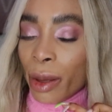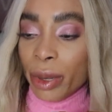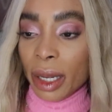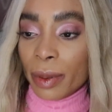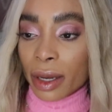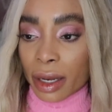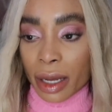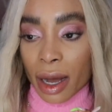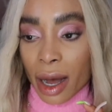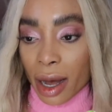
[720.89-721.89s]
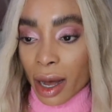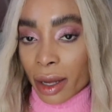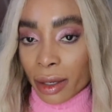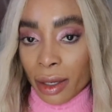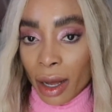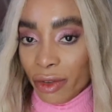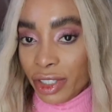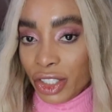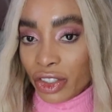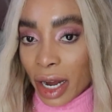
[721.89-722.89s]
People are gonna love
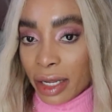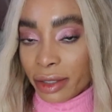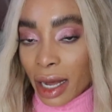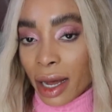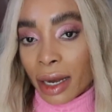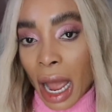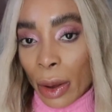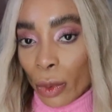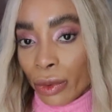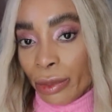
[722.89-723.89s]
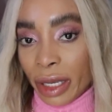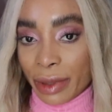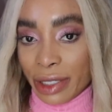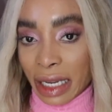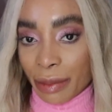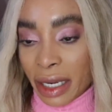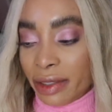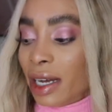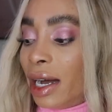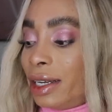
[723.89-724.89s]
this dress and I won't be able to get my
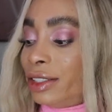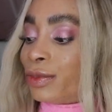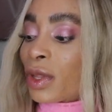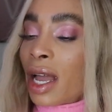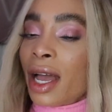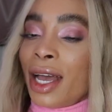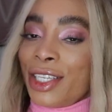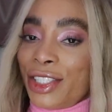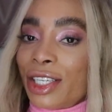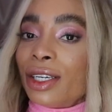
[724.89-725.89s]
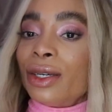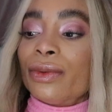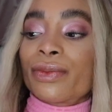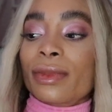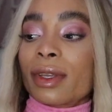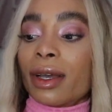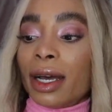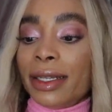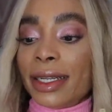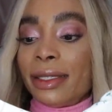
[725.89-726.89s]
size. So
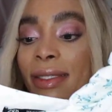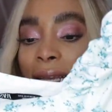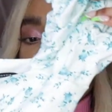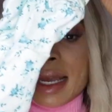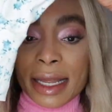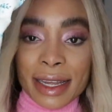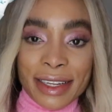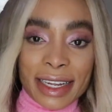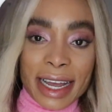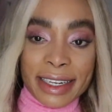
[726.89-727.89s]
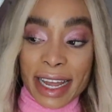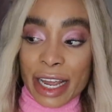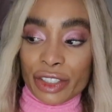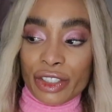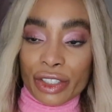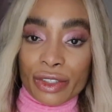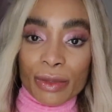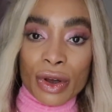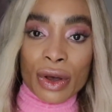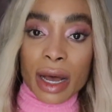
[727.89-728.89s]
got this in an extra
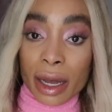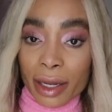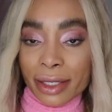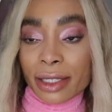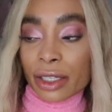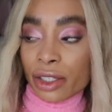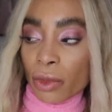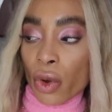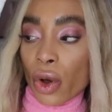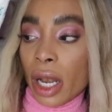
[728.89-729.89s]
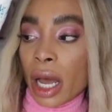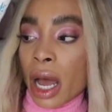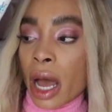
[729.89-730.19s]
small. I got this in a small.